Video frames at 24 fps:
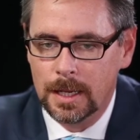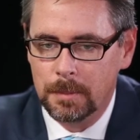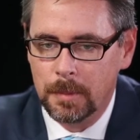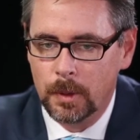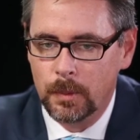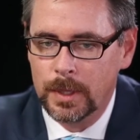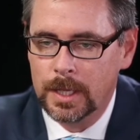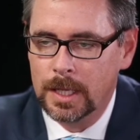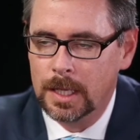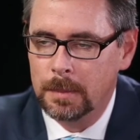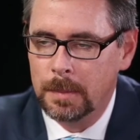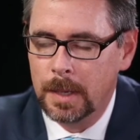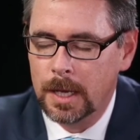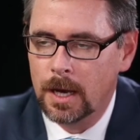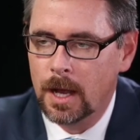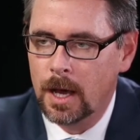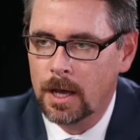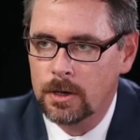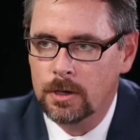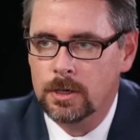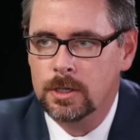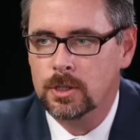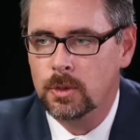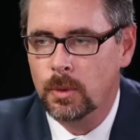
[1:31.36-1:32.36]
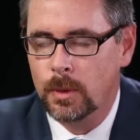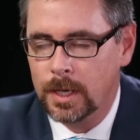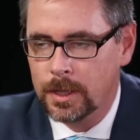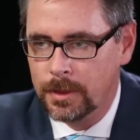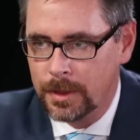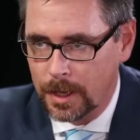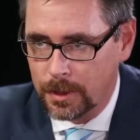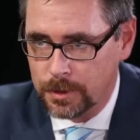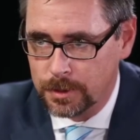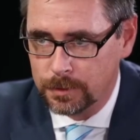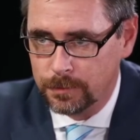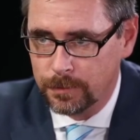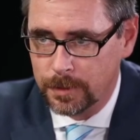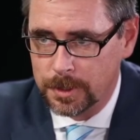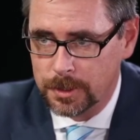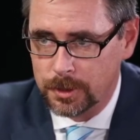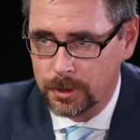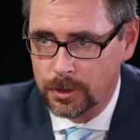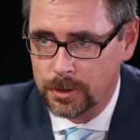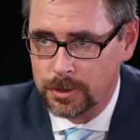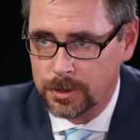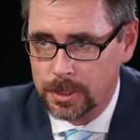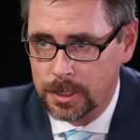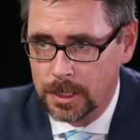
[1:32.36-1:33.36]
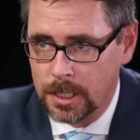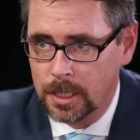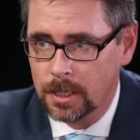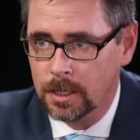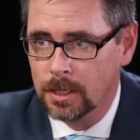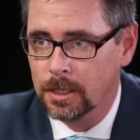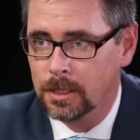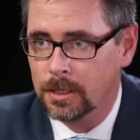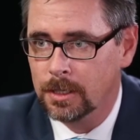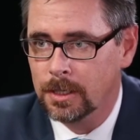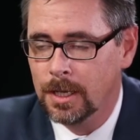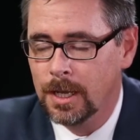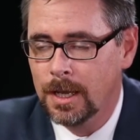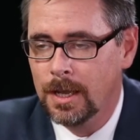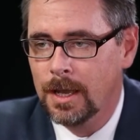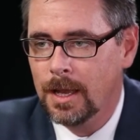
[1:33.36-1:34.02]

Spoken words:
But we get about 120,000 visitors a year,